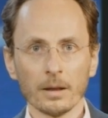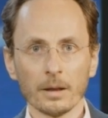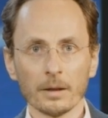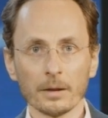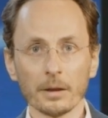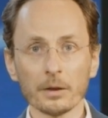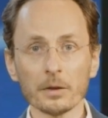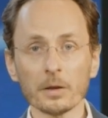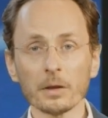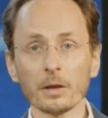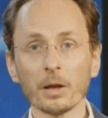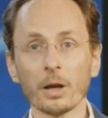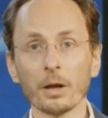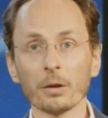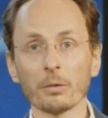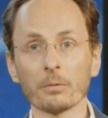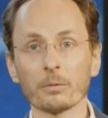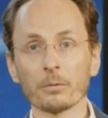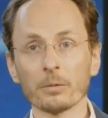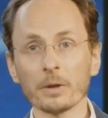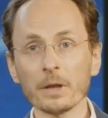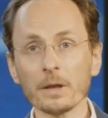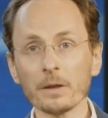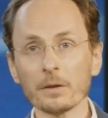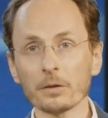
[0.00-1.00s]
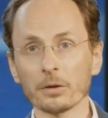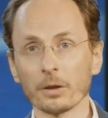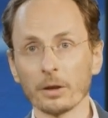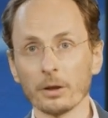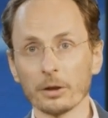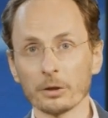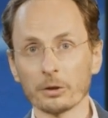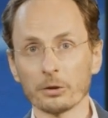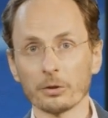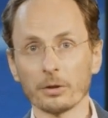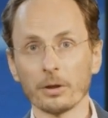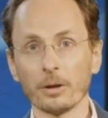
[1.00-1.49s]
There's a lot of
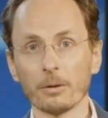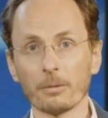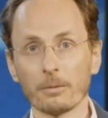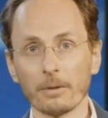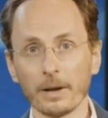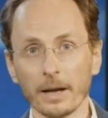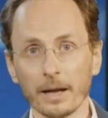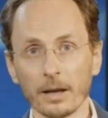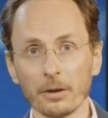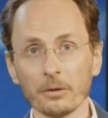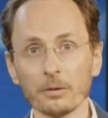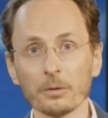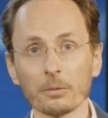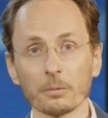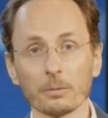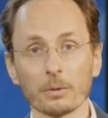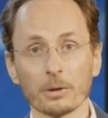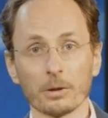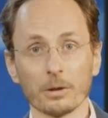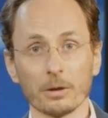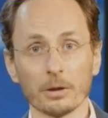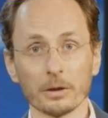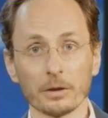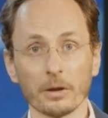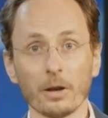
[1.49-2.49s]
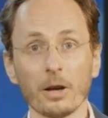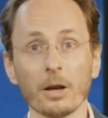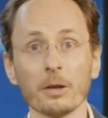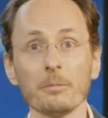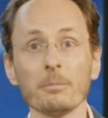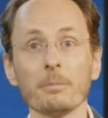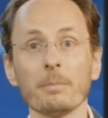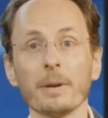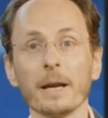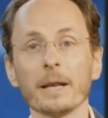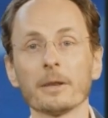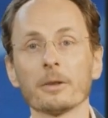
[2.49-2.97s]
research around the world
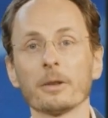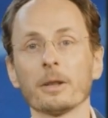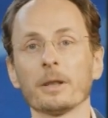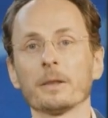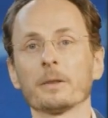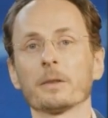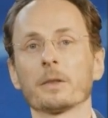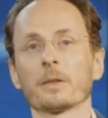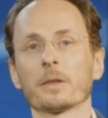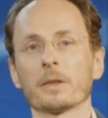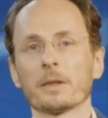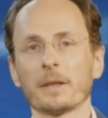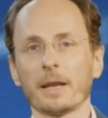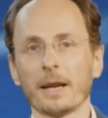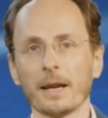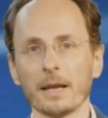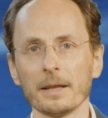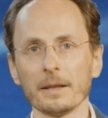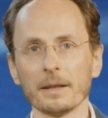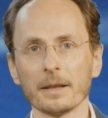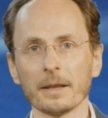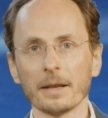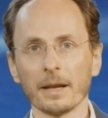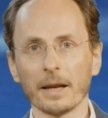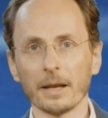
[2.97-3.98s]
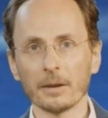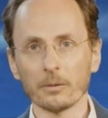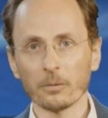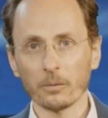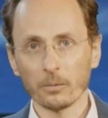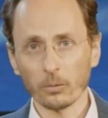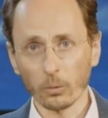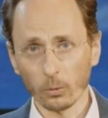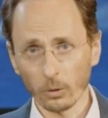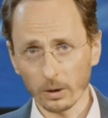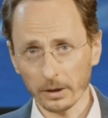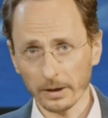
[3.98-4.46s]
on better understanding and
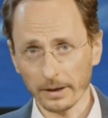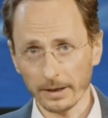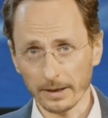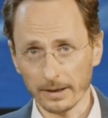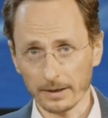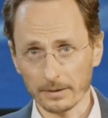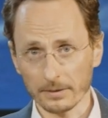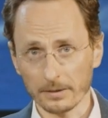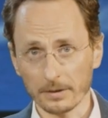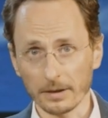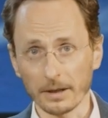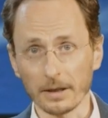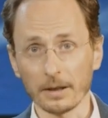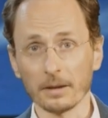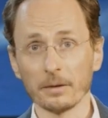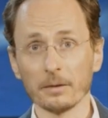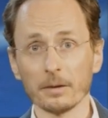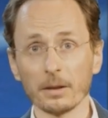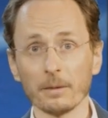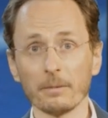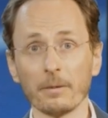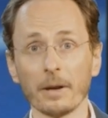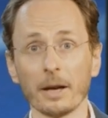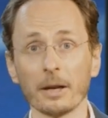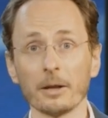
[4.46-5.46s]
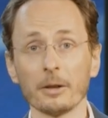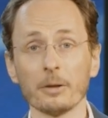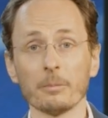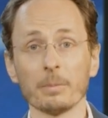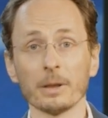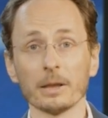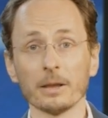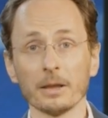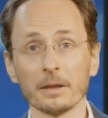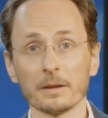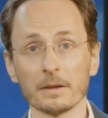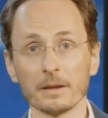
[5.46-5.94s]
forecasting the
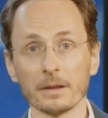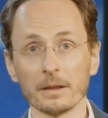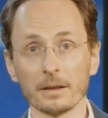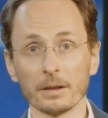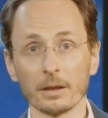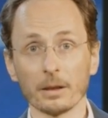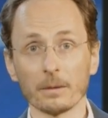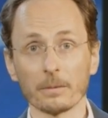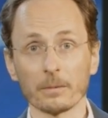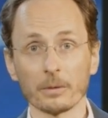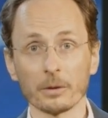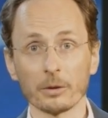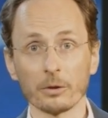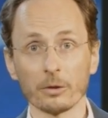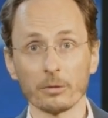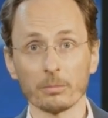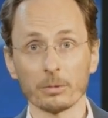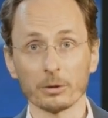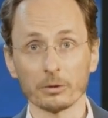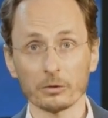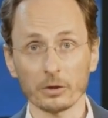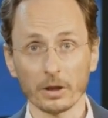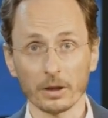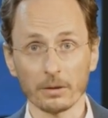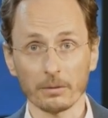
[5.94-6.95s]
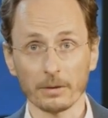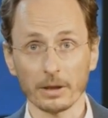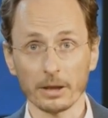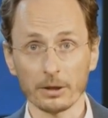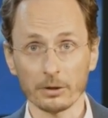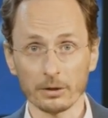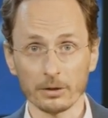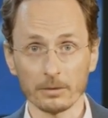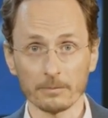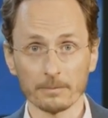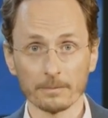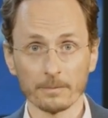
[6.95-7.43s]
variability of renewable
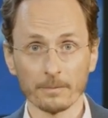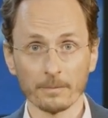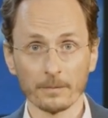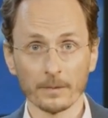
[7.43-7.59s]
generation.